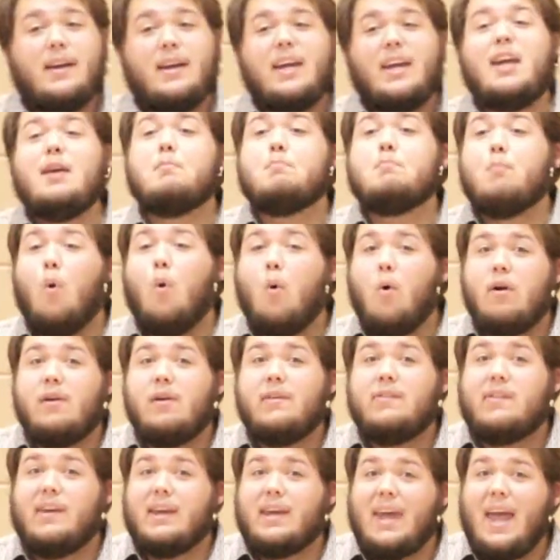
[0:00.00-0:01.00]
He
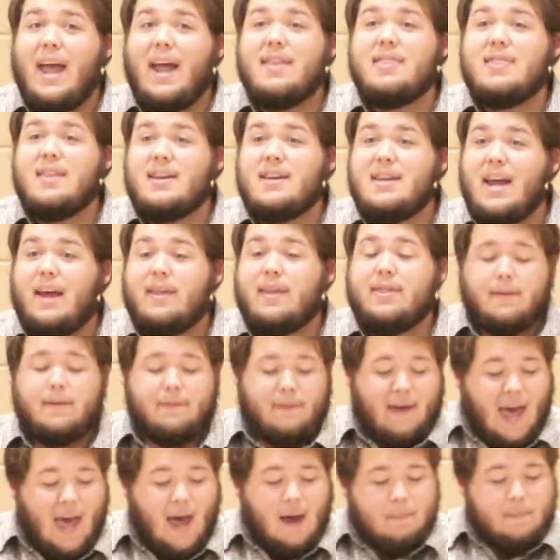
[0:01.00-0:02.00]
mourns again the death of
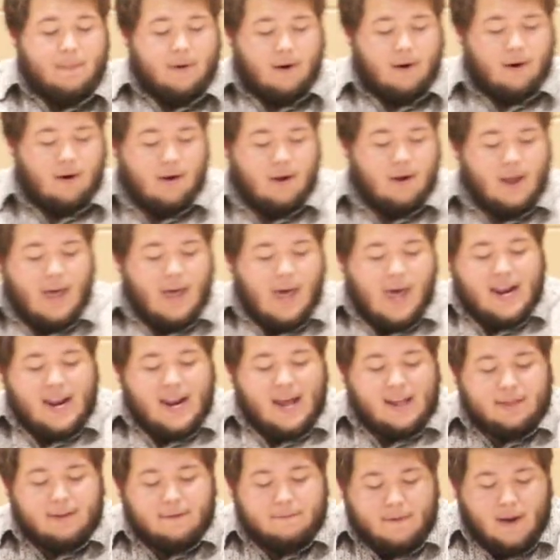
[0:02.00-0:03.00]
Abner. And
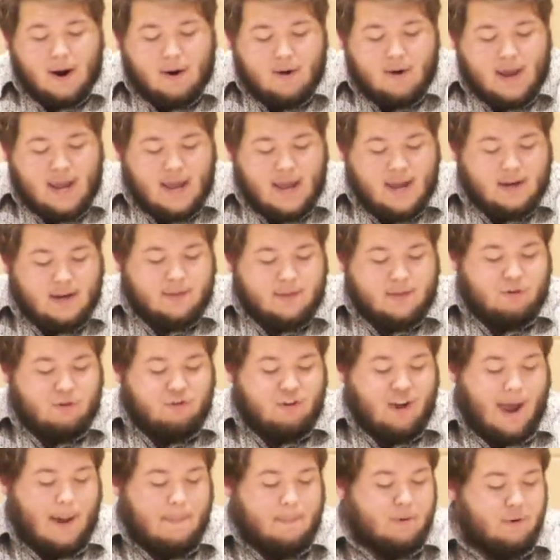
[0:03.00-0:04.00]
at the very end of the
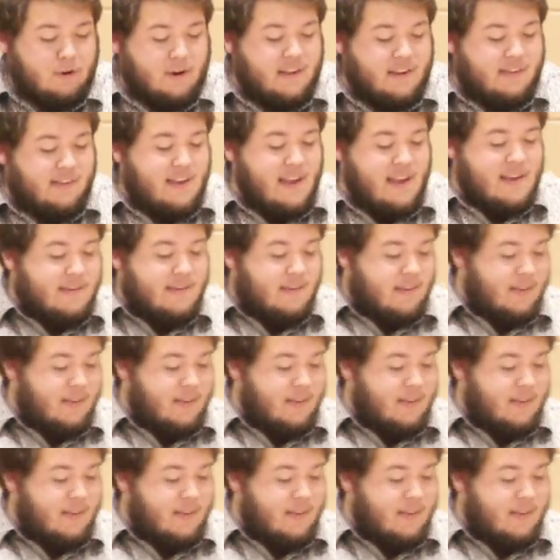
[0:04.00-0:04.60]
chapter, he says